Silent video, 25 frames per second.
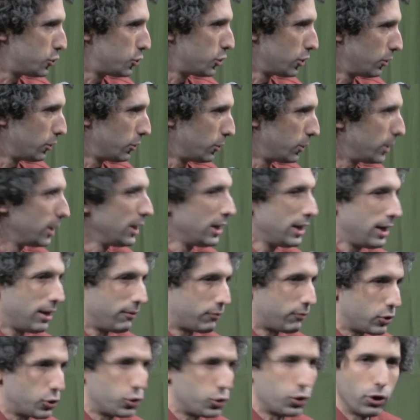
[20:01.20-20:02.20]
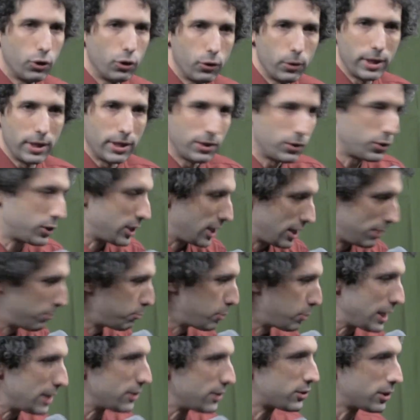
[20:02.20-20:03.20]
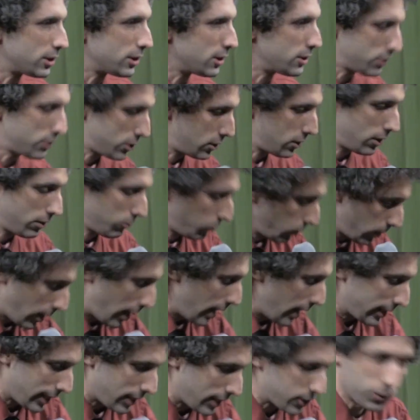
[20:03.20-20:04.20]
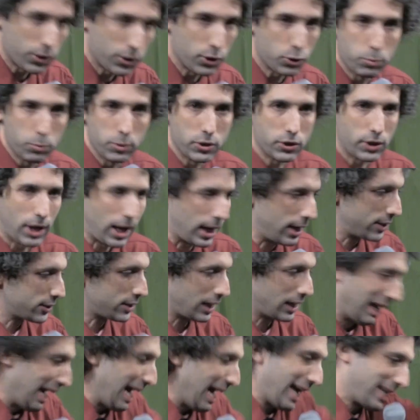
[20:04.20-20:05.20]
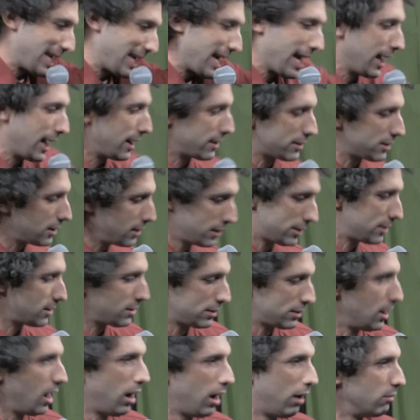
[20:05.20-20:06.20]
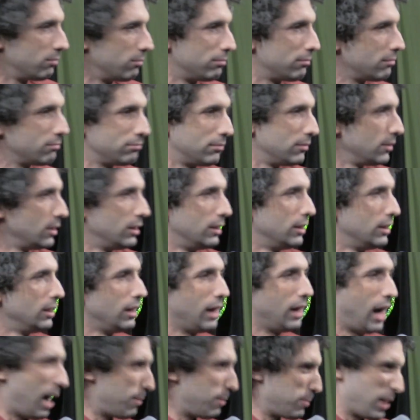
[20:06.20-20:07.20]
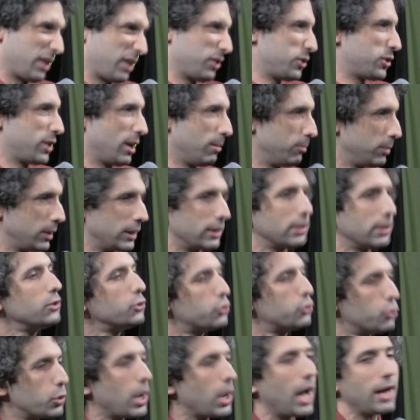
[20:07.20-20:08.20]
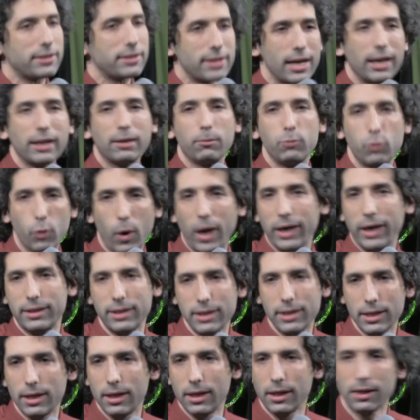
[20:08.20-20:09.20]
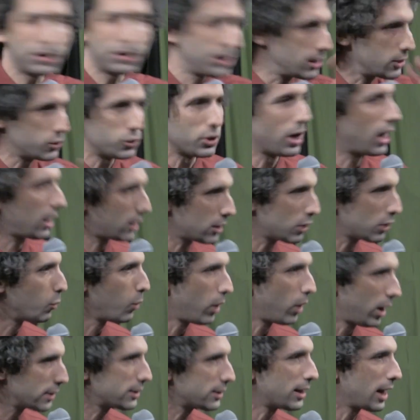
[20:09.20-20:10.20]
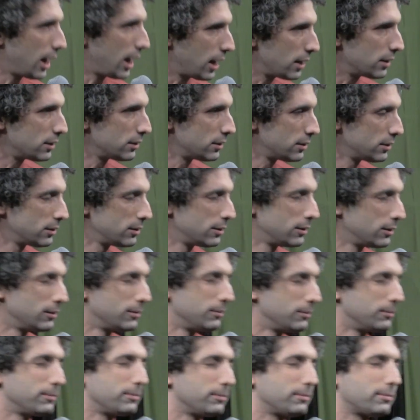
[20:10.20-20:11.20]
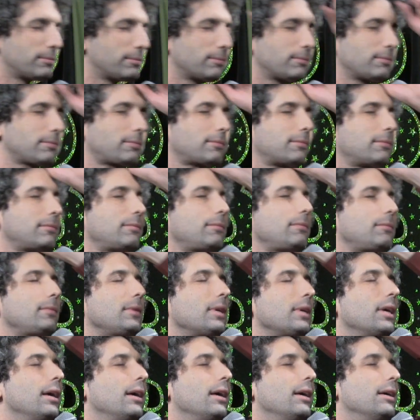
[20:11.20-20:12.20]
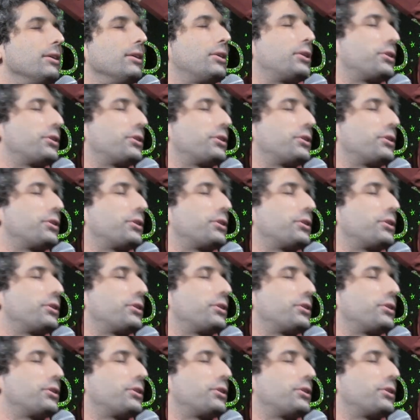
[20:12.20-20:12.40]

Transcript: Jew. If the Jew is in pieces, I guess this Messiah is like, I can't. No, I'm not assembling. Do not take him to IKEA. He's not going to want that.